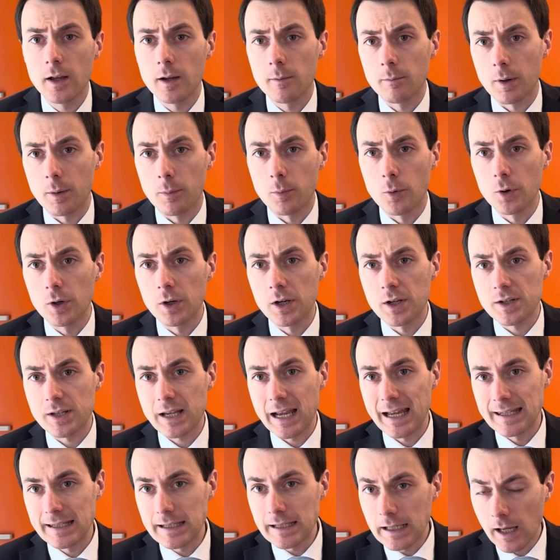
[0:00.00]
But the point is,
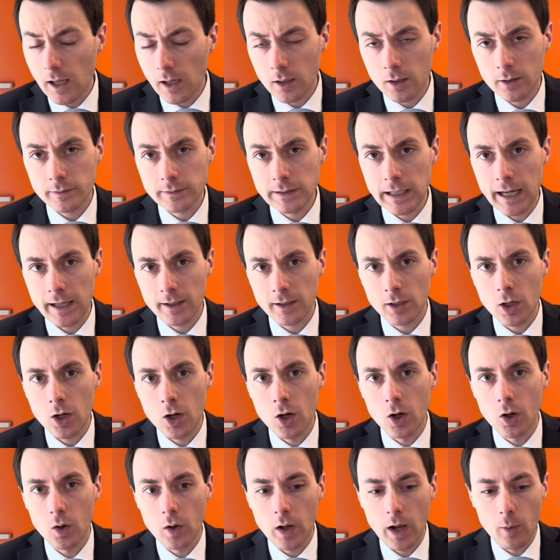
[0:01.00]
at the end of that
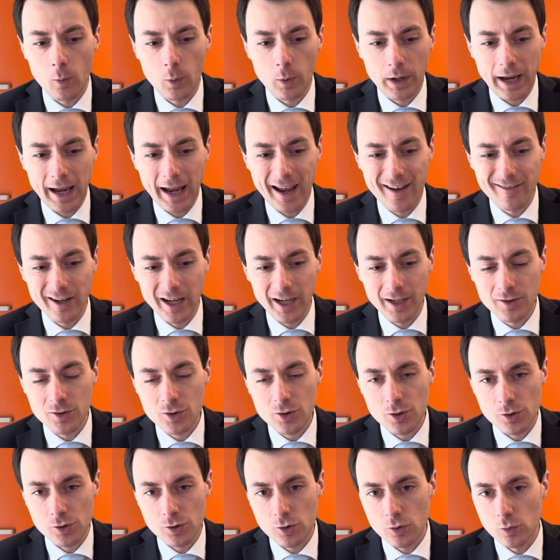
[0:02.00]
call, I want to have
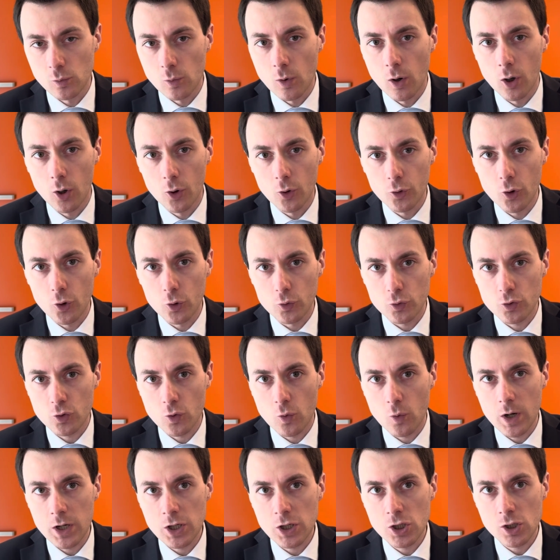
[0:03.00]
answers to all those
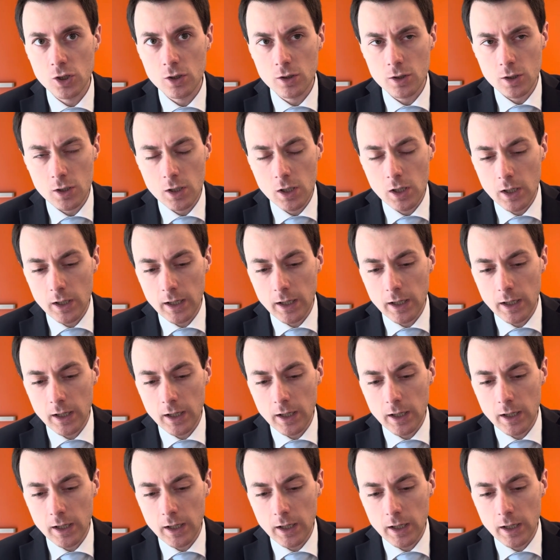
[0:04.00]
questions.